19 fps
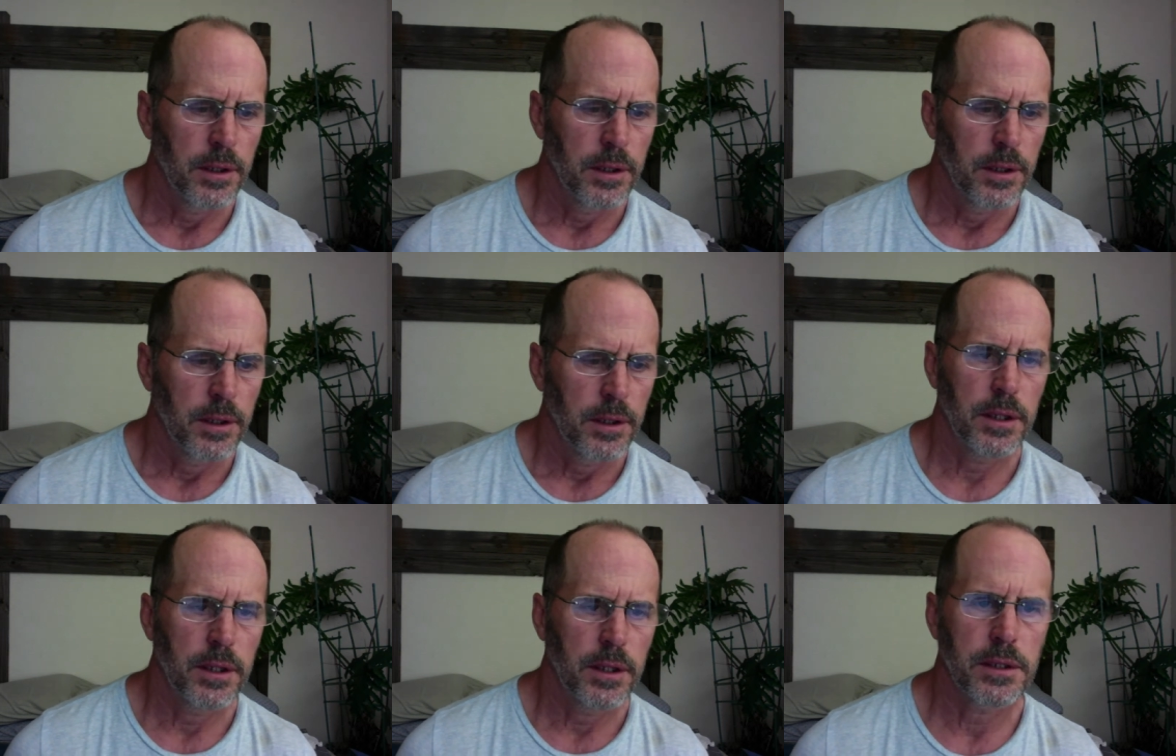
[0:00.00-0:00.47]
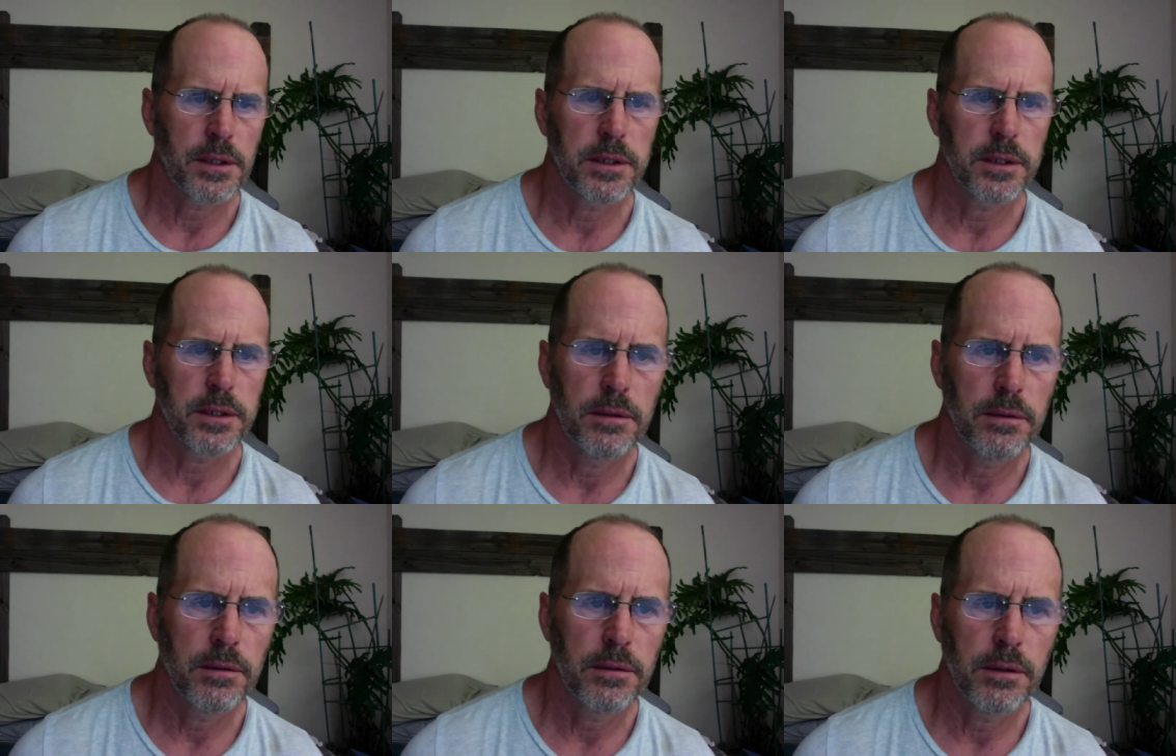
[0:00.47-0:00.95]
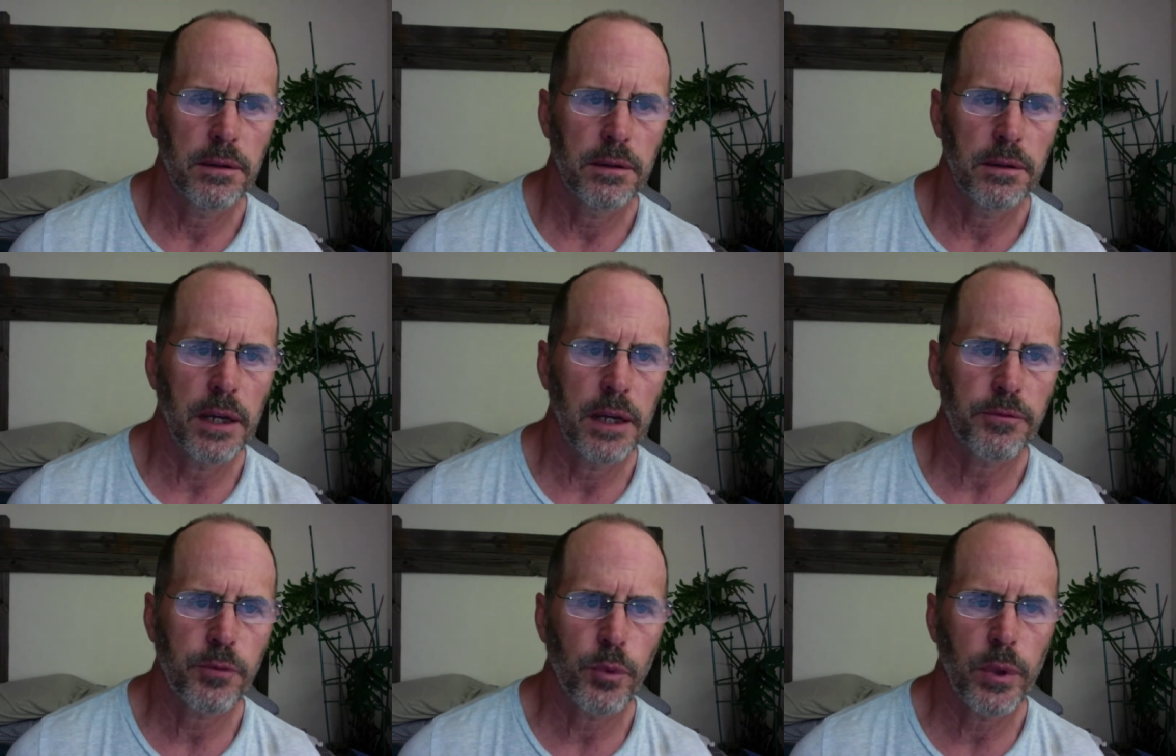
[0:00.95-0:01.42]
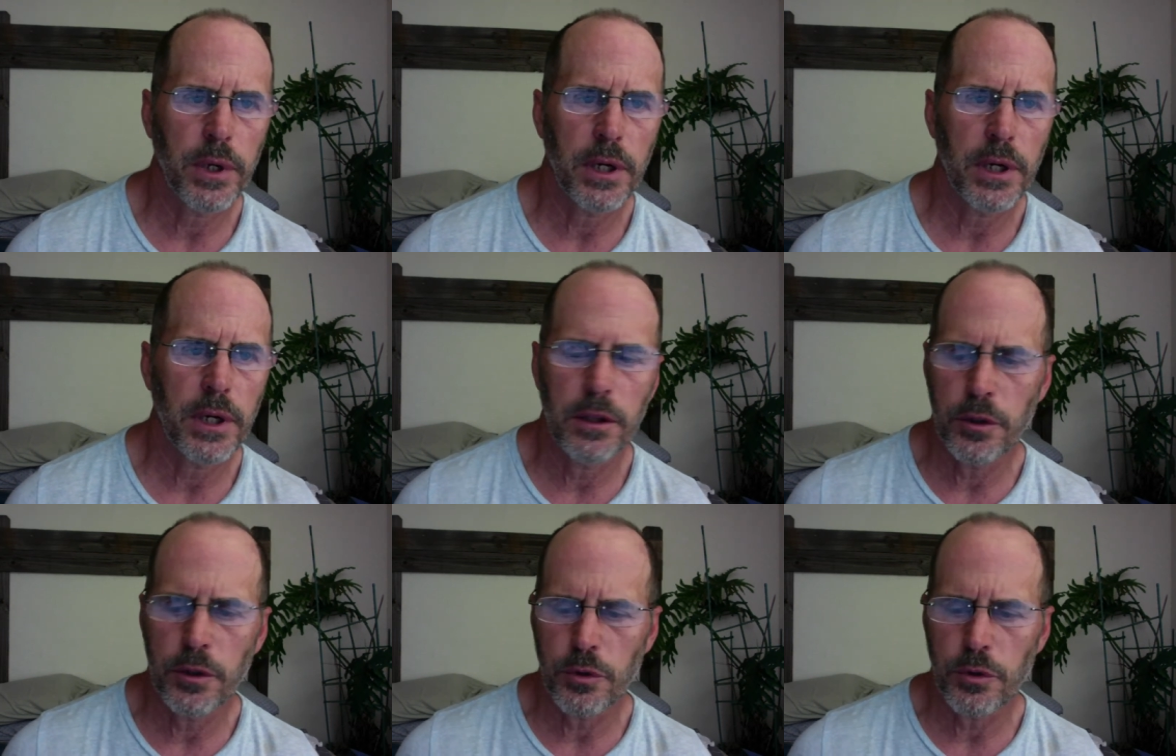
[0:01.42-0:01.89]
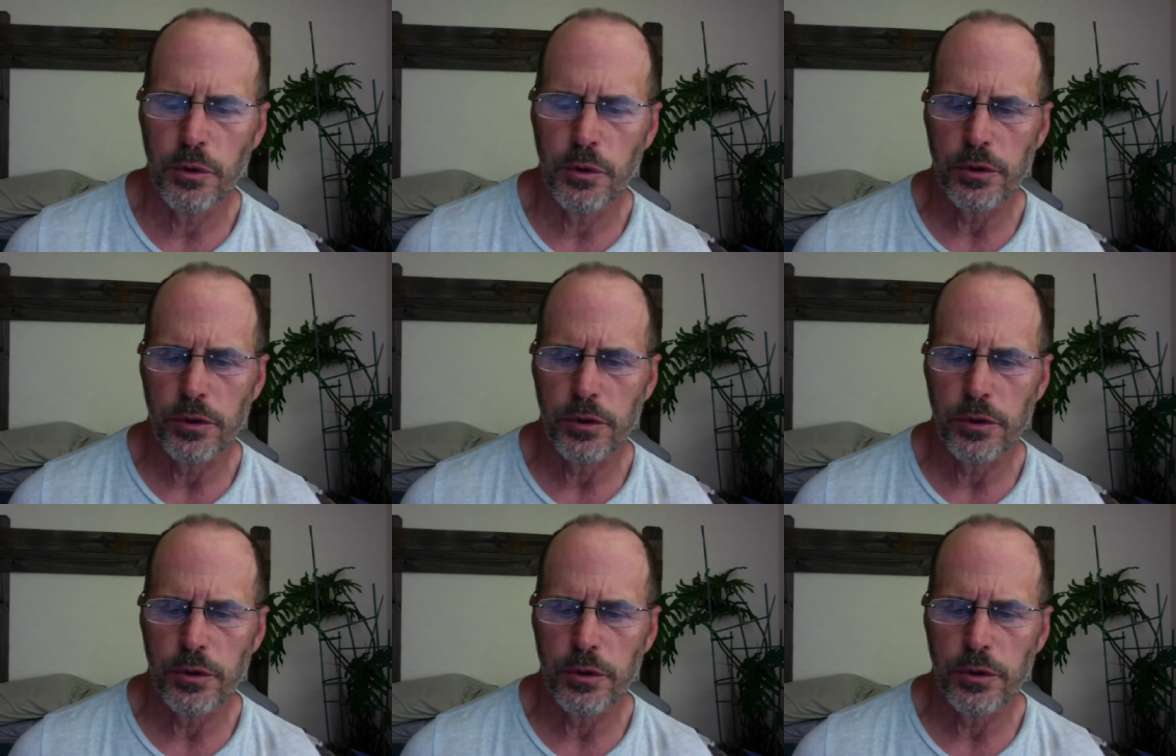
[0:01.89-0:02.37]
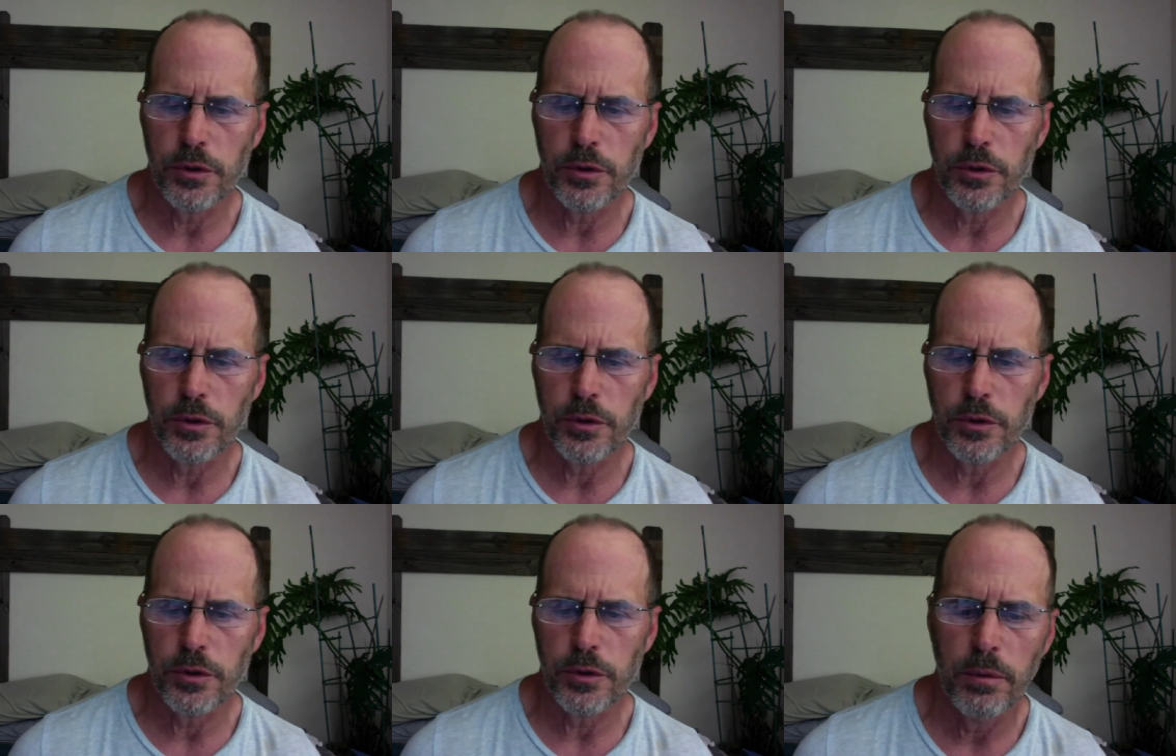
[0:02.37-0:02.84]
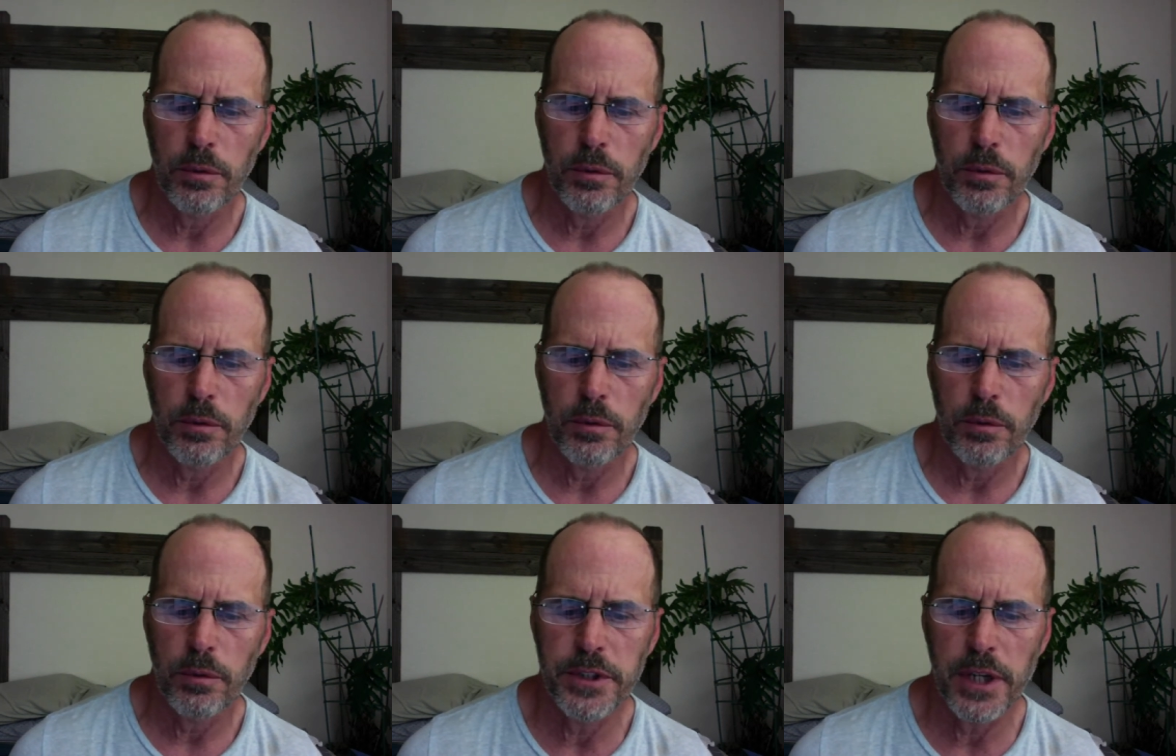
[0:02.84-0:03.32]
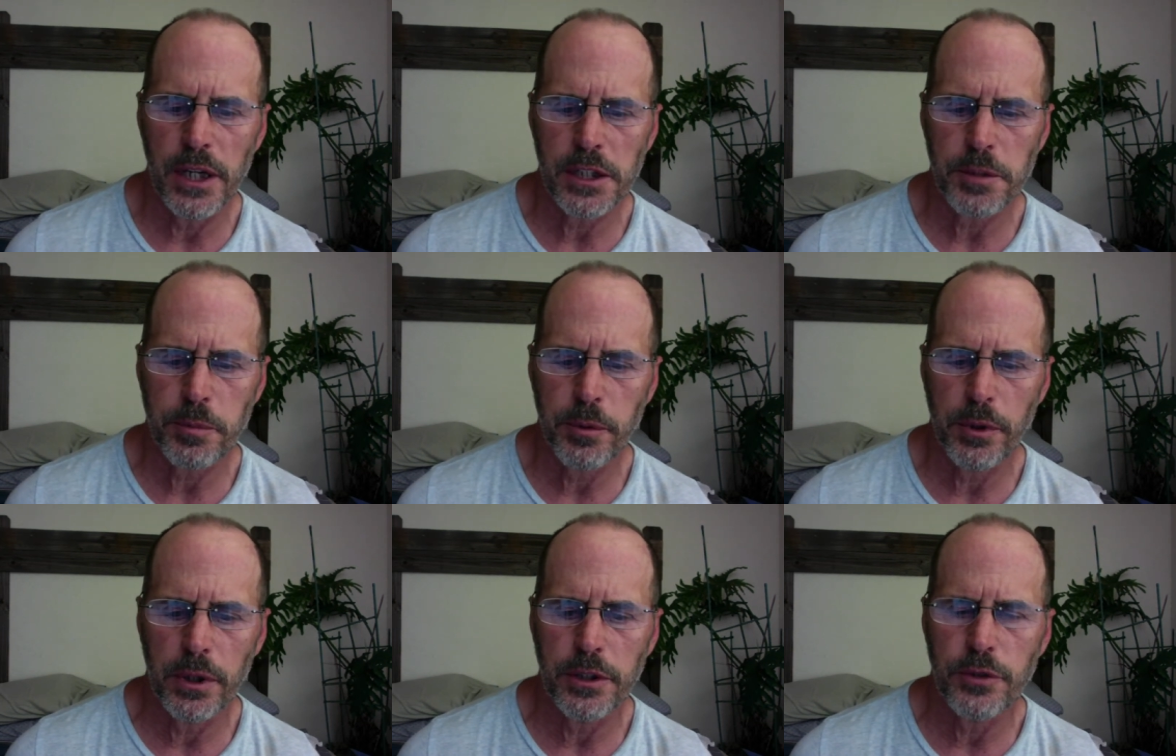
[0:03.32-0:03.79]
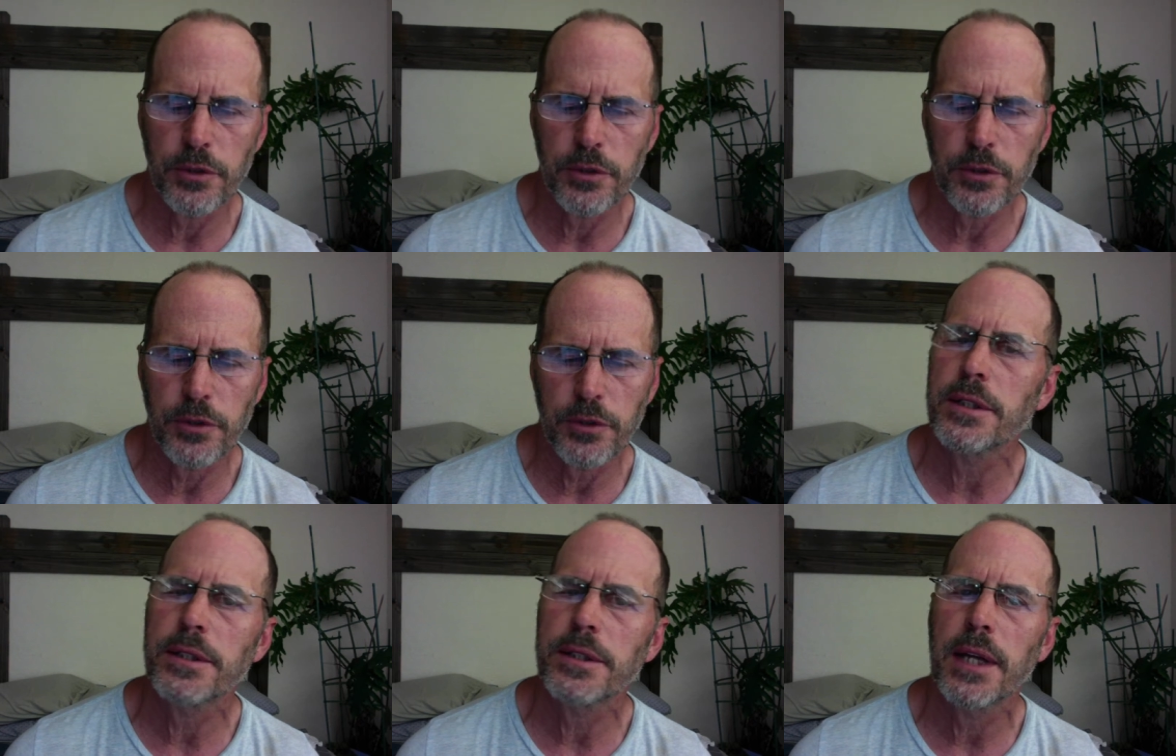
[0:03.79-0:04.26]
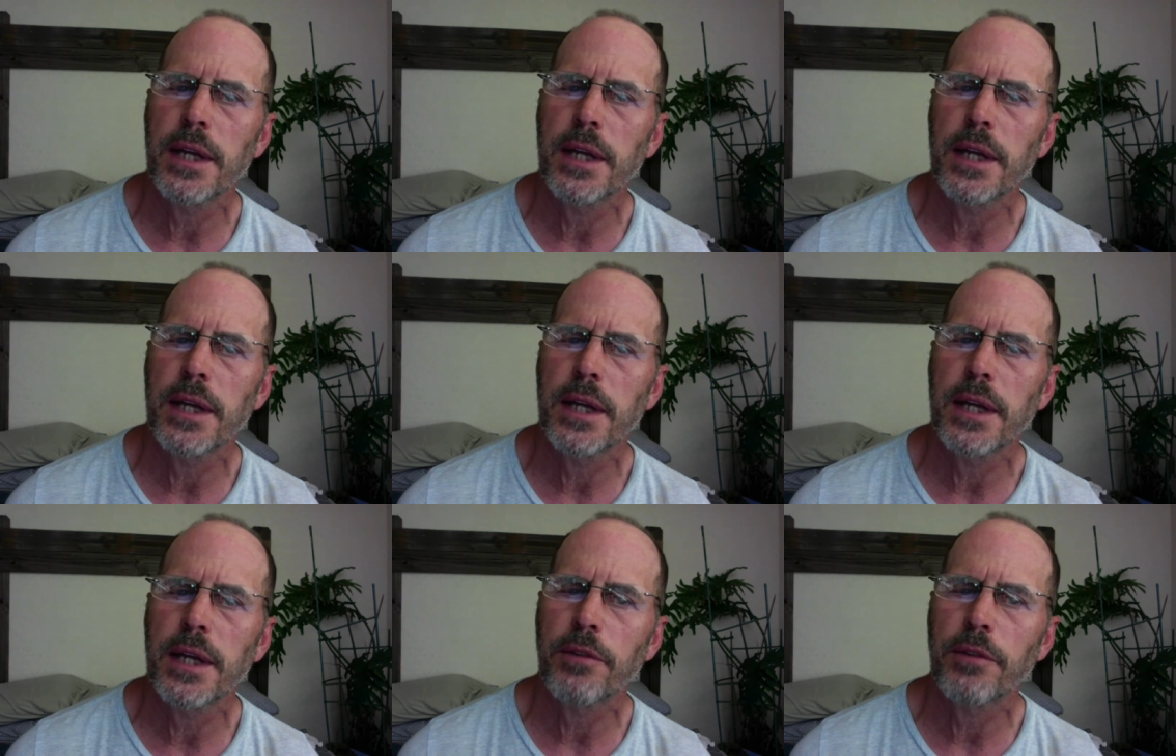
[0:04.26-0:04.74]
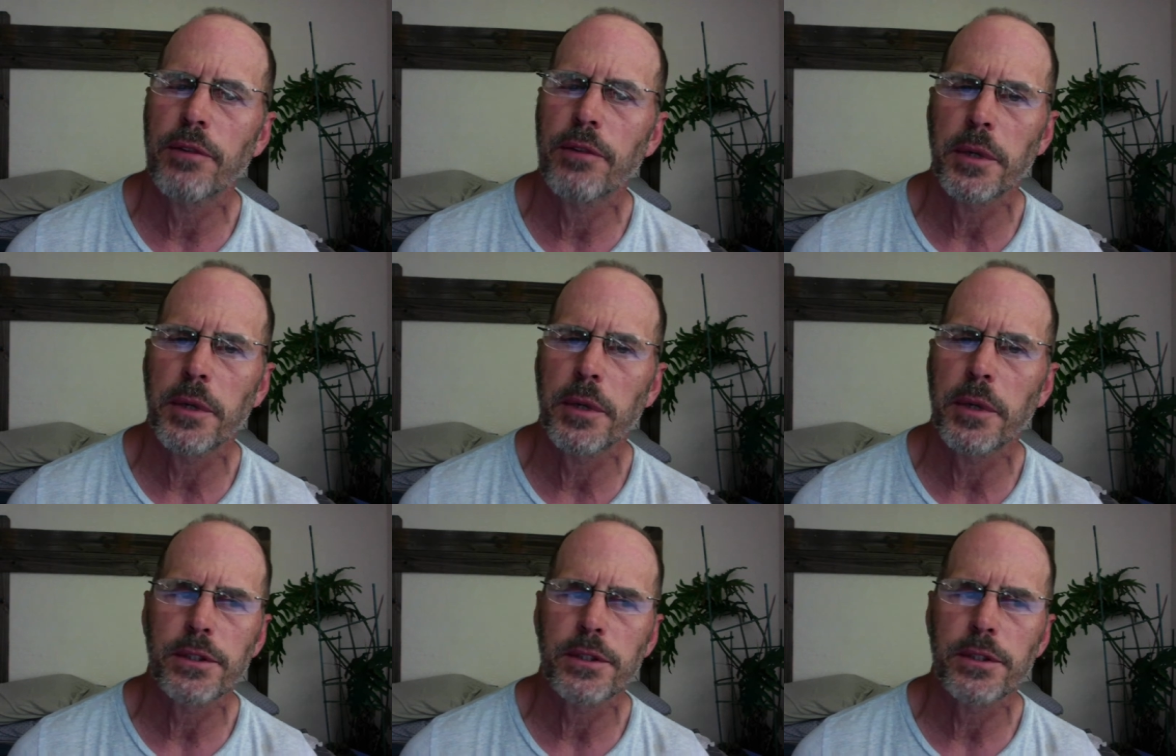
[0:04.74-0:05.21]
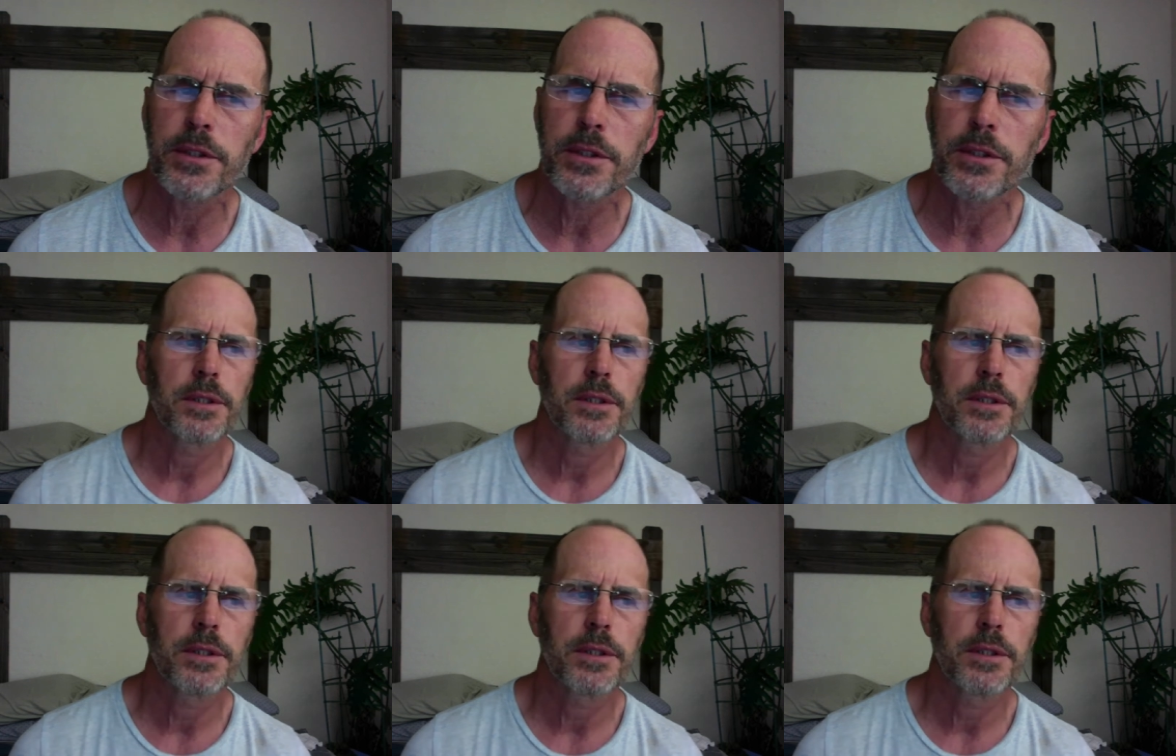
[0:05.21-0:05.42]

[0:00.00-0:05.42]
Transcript: these left wing losers are so desperately trying to take away from us.